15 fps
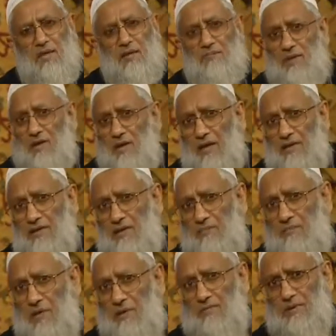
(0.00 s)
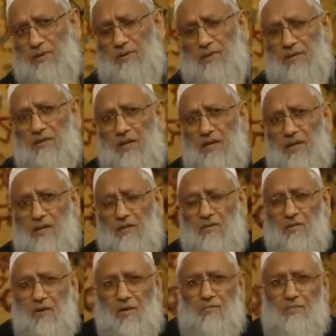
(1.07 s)
Because the people,
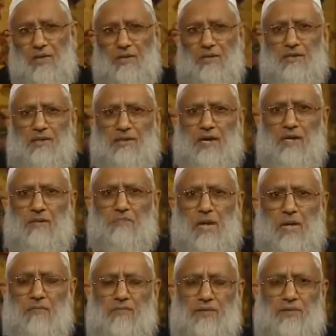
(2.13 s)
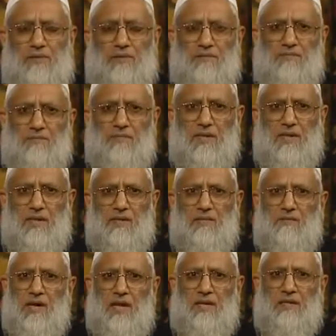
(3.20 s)
normally they get benefits
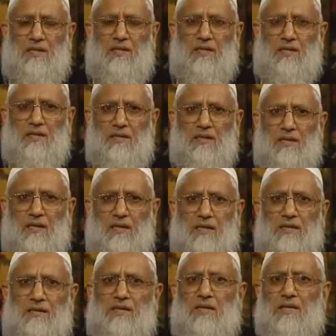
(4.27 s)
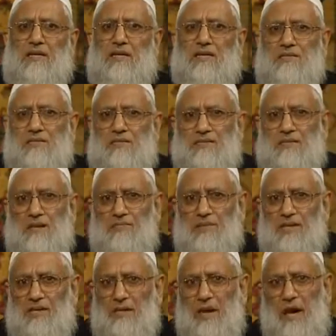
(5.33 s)
when they listen
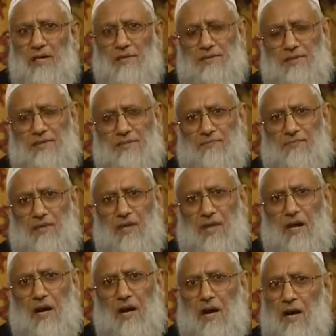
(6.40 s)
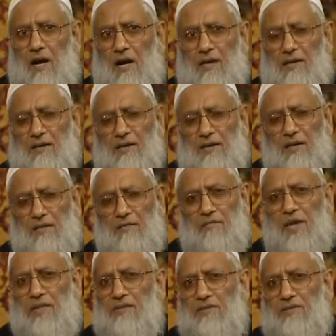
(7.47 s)
something nice. Or
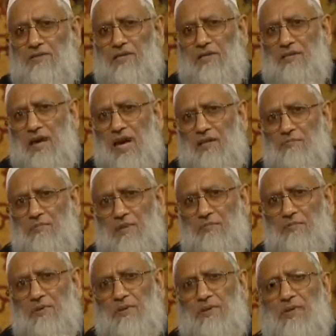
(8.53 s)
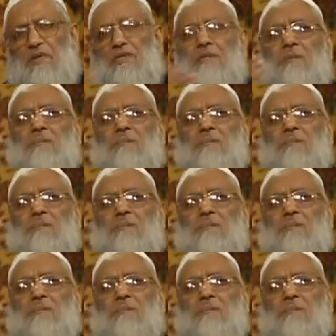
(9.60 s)
when they see that people in the